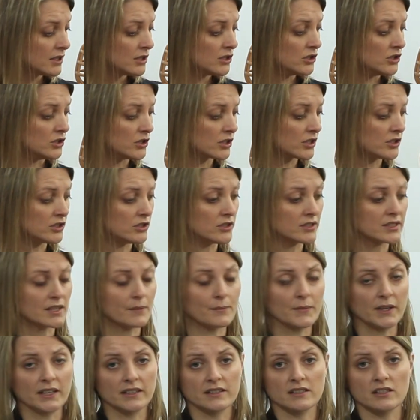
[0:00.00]
you can use
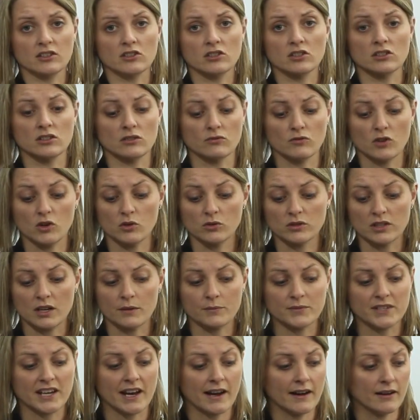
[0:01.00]
something such as a rolled
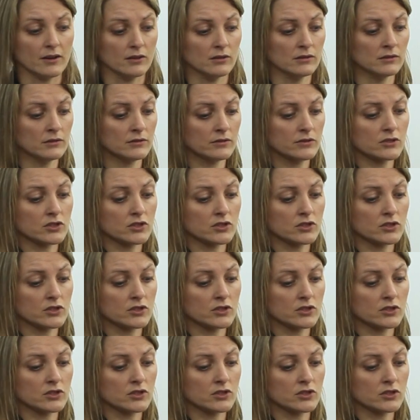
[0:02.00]
up towel